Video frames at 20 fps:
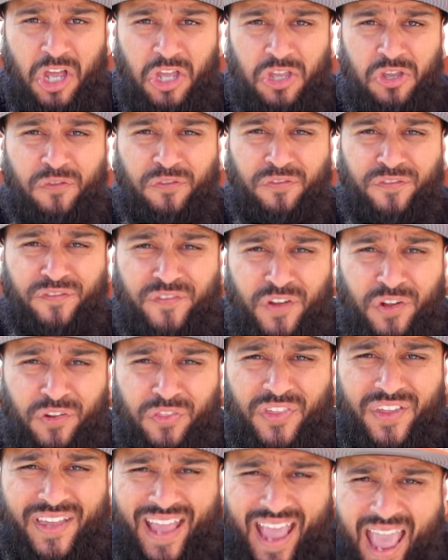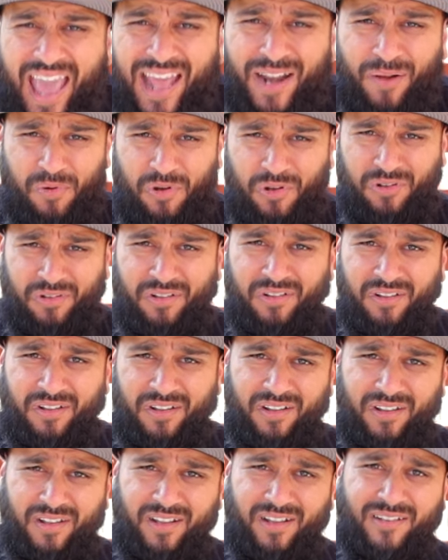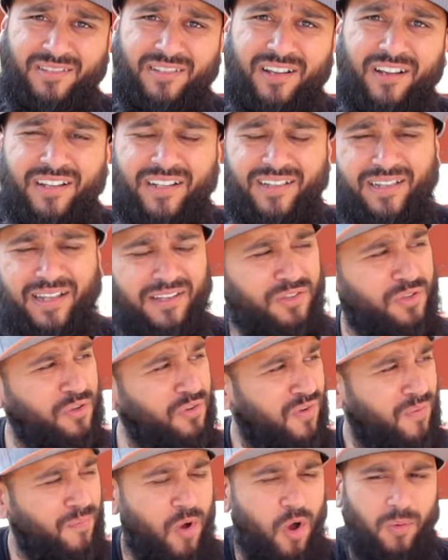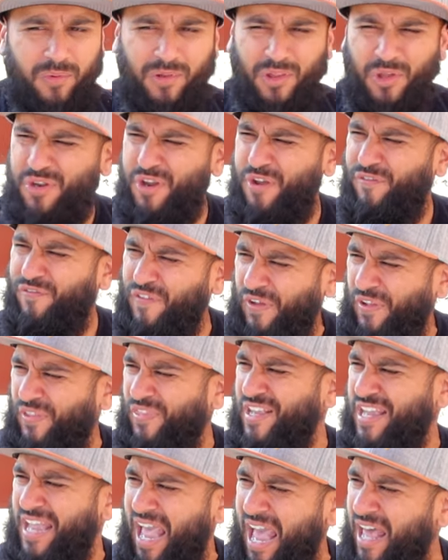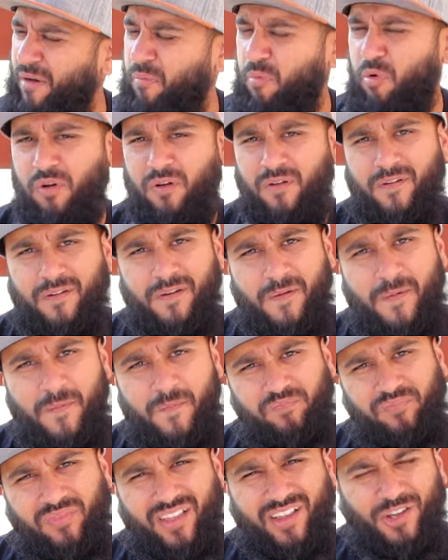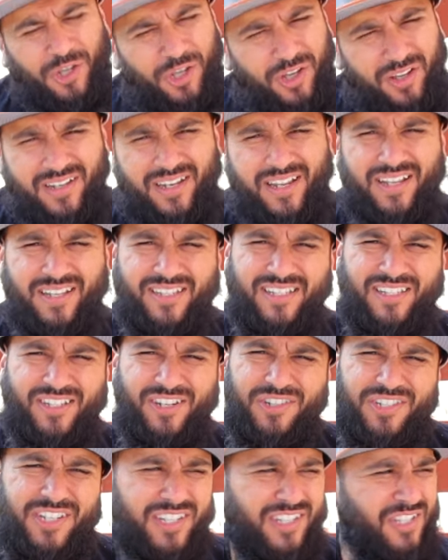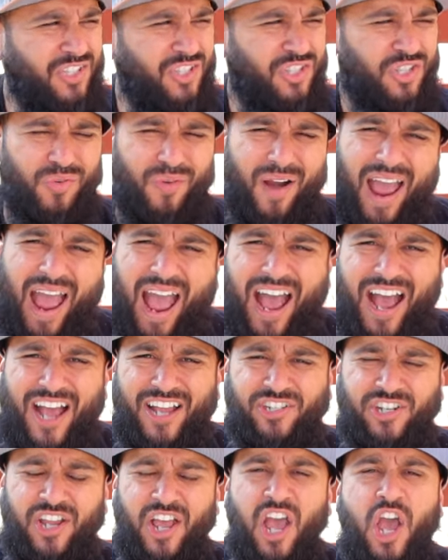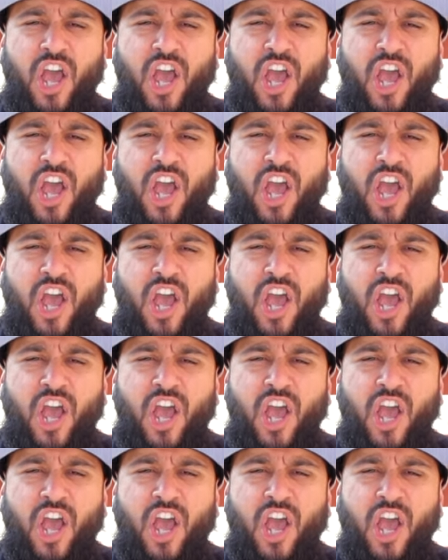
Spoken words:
You filthy animal. Sound like that dude from Home Alone. You filthy animal. Goodness, you're just trash.